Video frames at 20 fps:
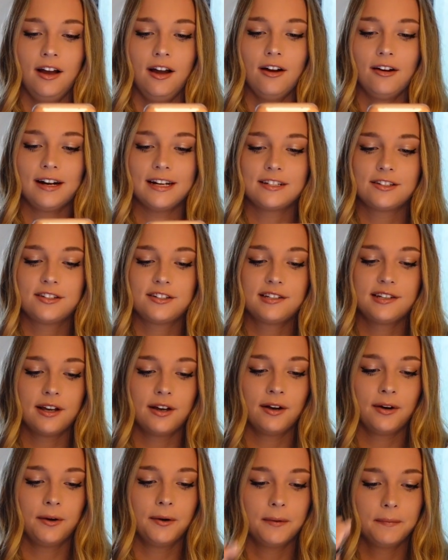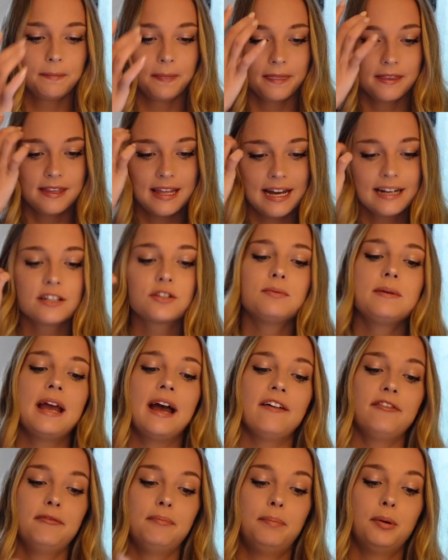All right, so next we
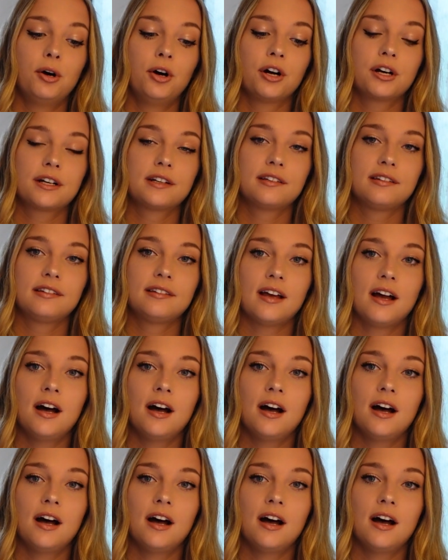have books.